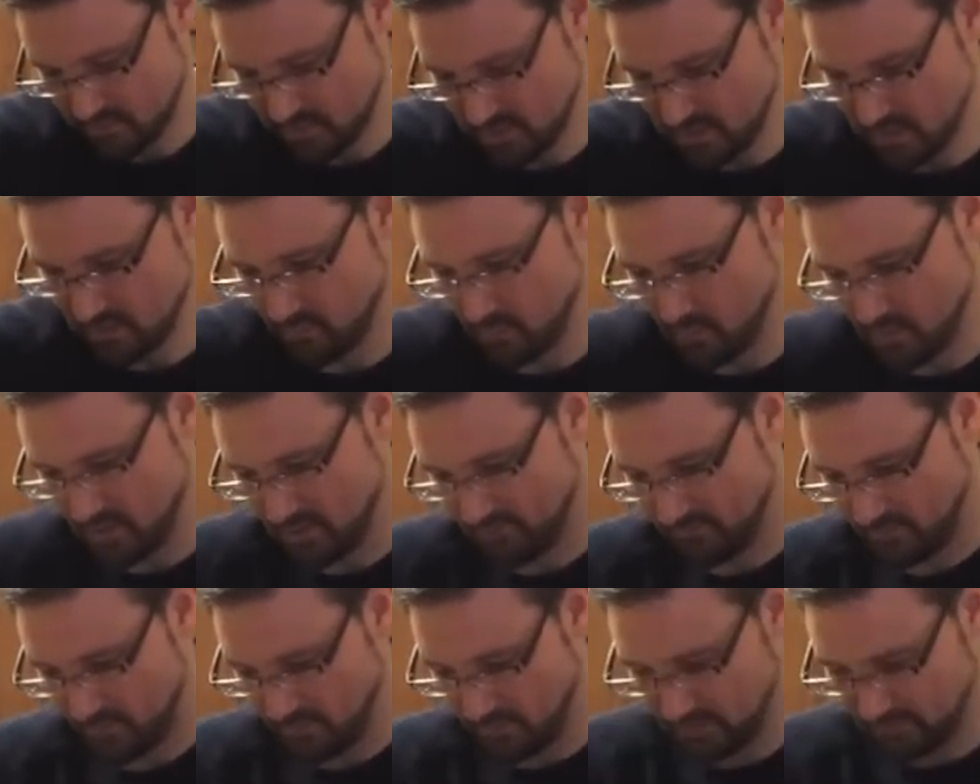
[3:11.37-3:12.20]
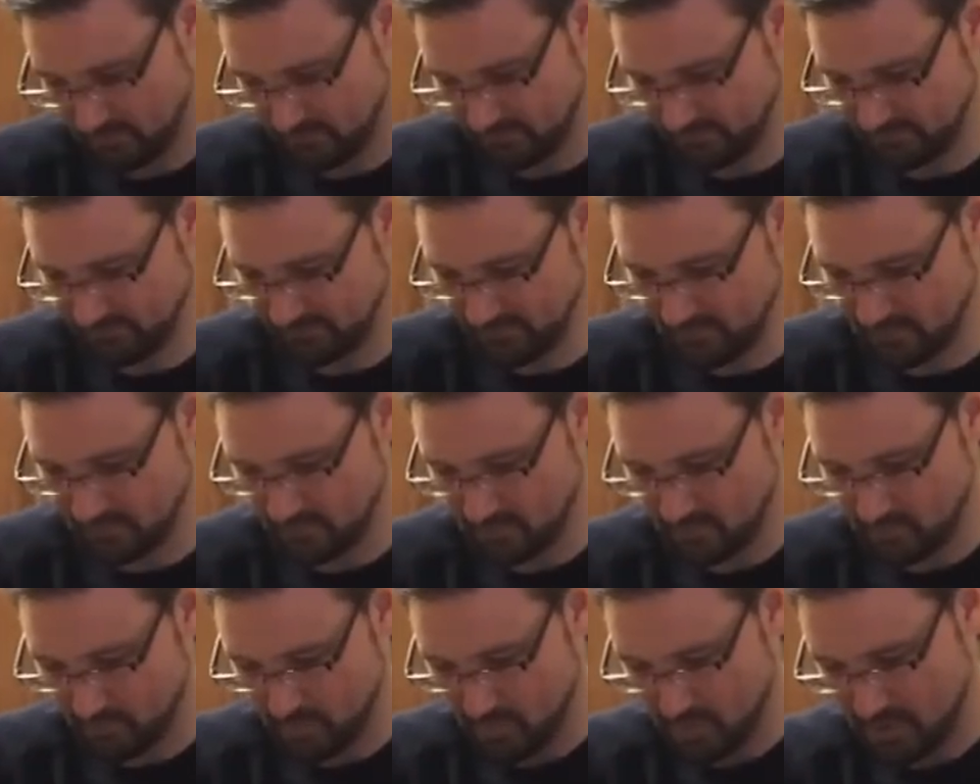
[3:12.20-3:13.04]
pick up whatever left fell
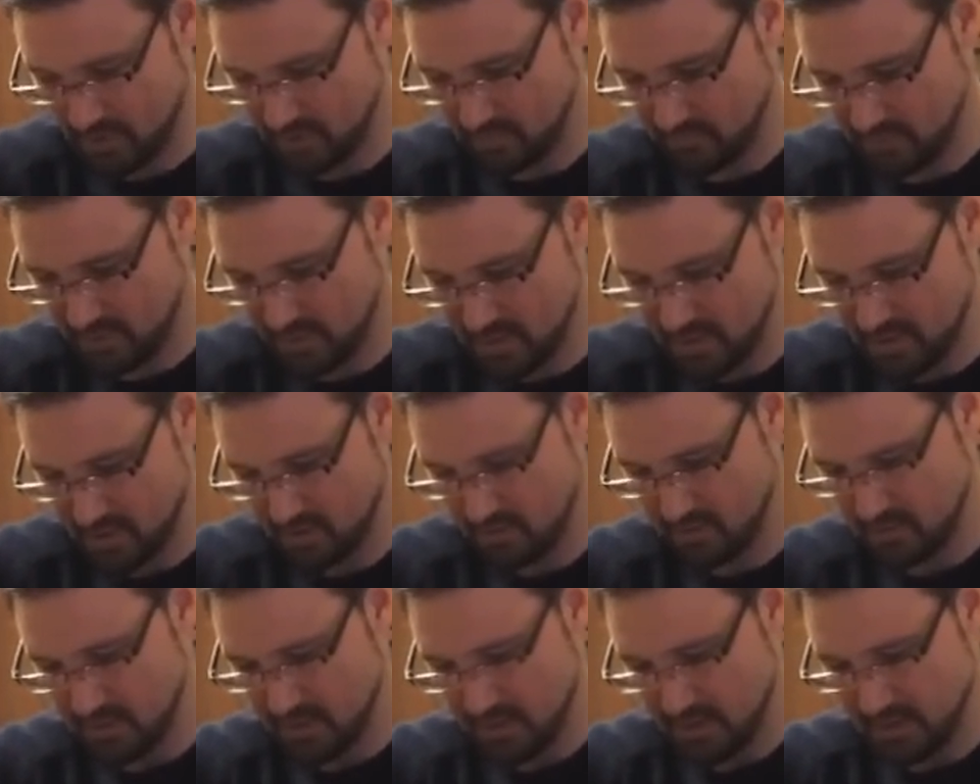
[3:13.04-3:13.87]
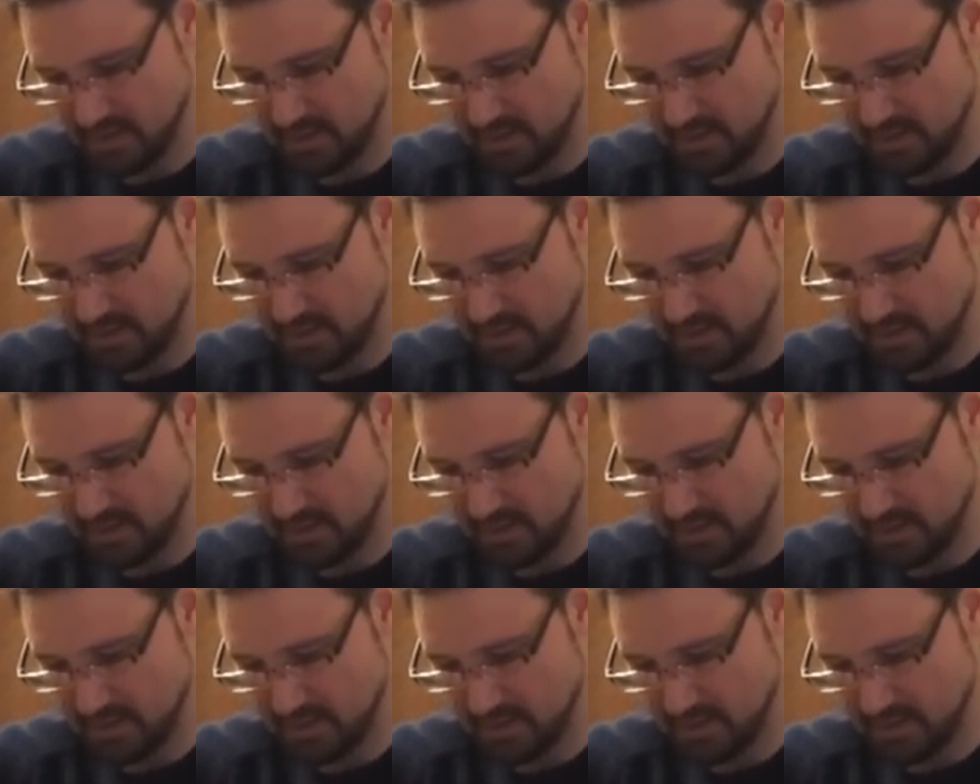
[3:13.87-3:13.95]
on the bottom here,